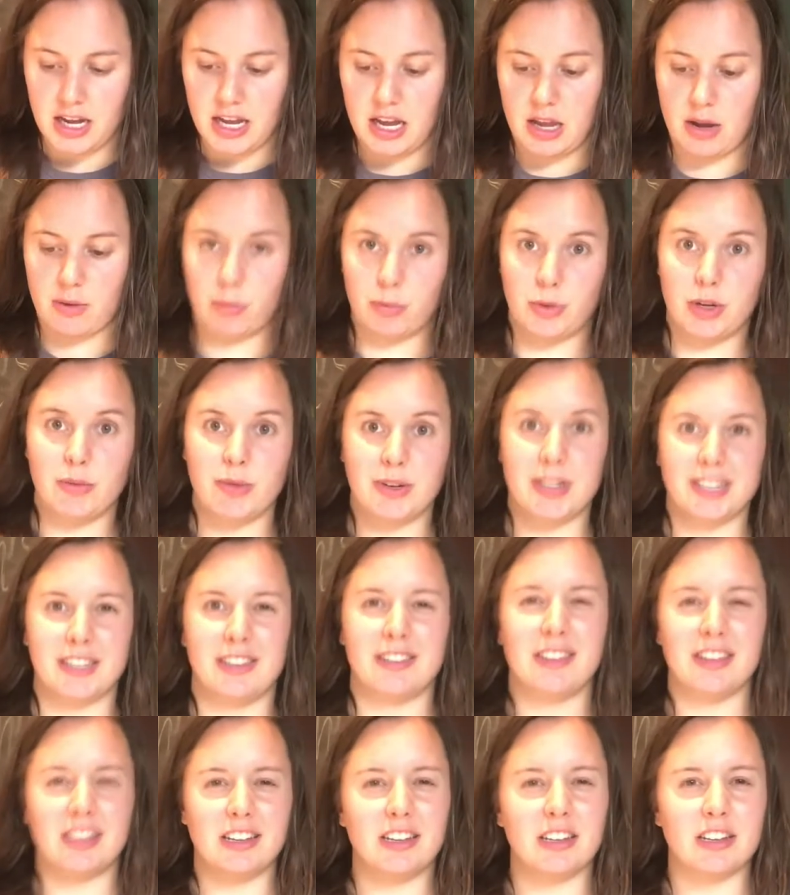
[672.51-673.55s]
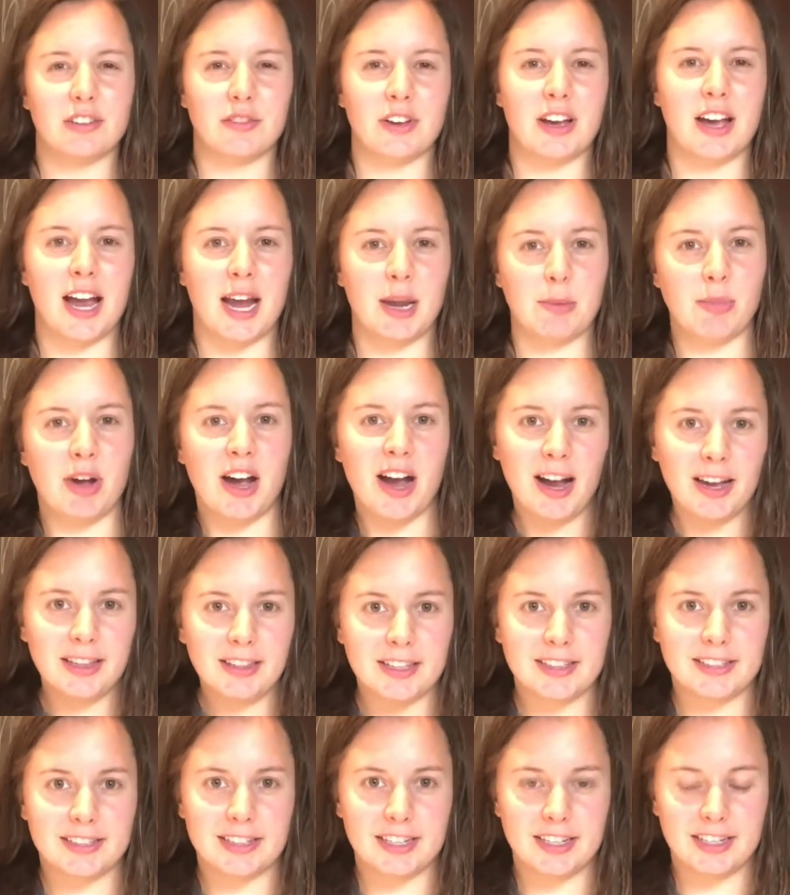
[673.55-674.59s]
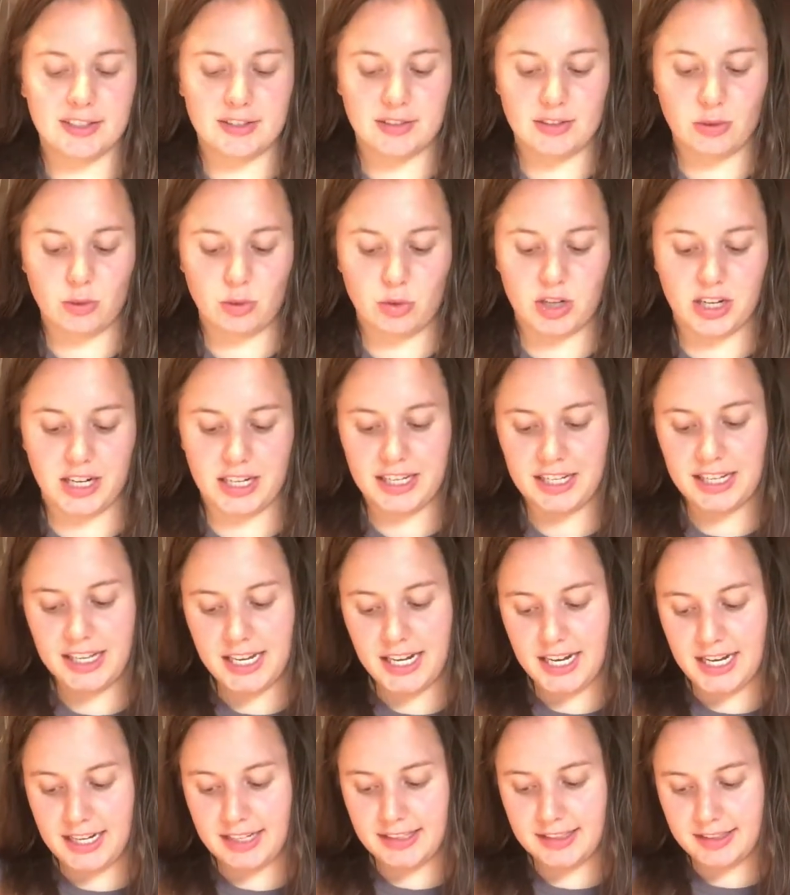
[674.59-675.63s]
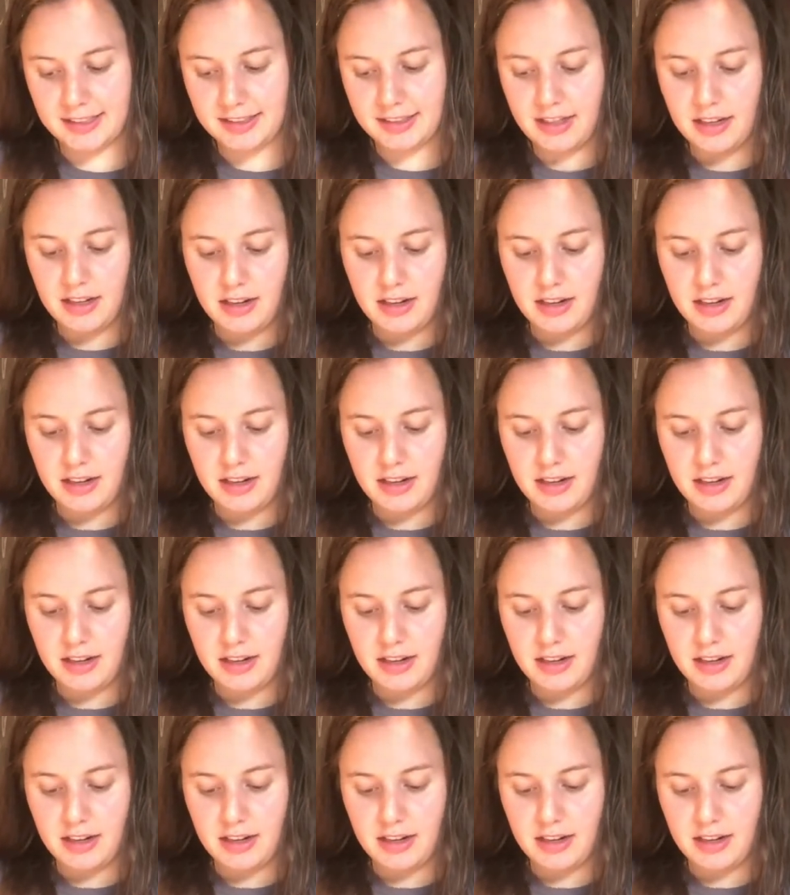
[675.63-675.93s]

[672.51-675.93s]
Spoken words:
and we want to think of a hypothesis or a guess